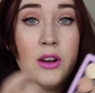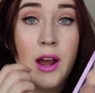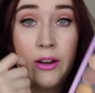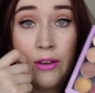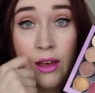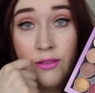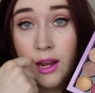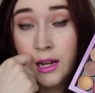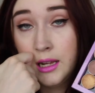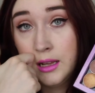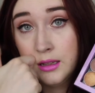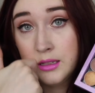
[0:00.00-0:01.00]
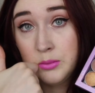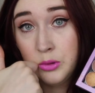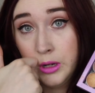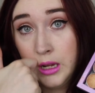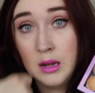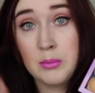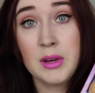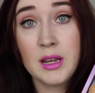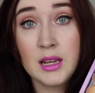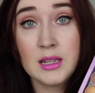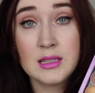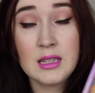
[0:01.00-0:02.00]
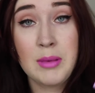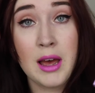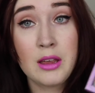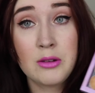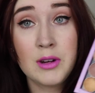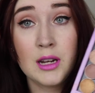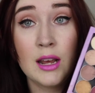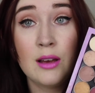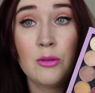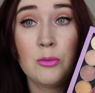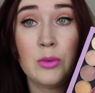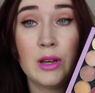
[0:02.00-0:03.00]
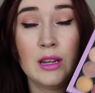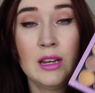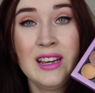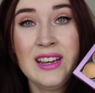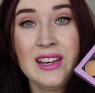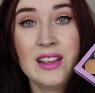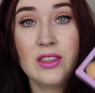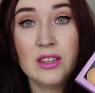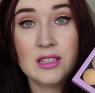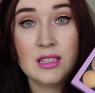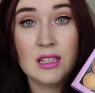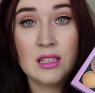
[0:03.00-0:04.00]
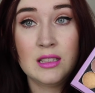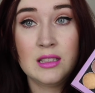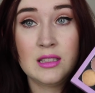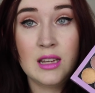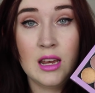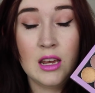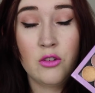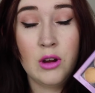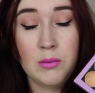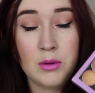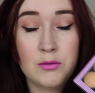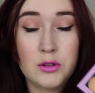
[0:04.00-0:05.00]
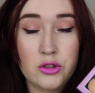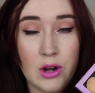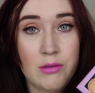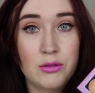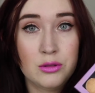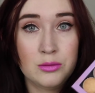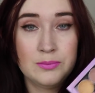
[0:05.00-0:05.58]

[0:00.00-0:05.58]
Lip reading: I don't have any to put in my Z palette right now, but this is a great one for travel.